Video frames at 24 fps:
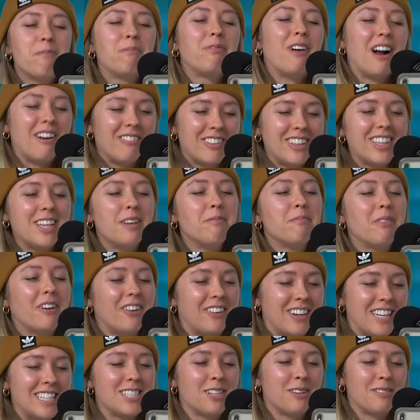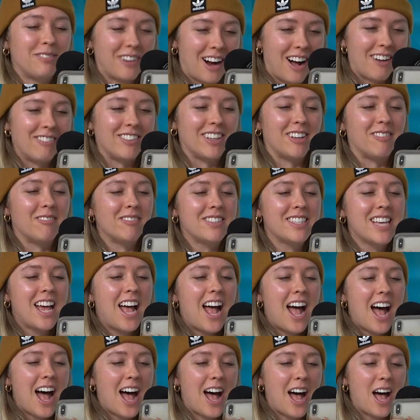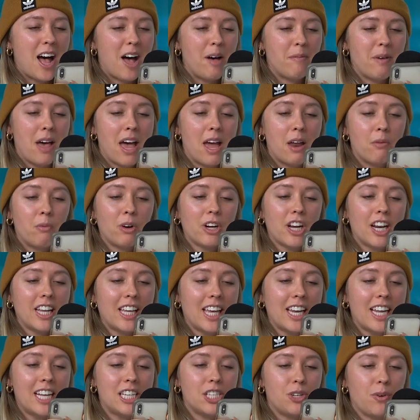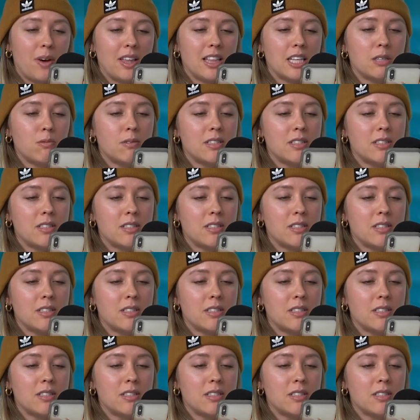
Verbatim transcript: prevalent parental problems, um, and we're gonna get into it.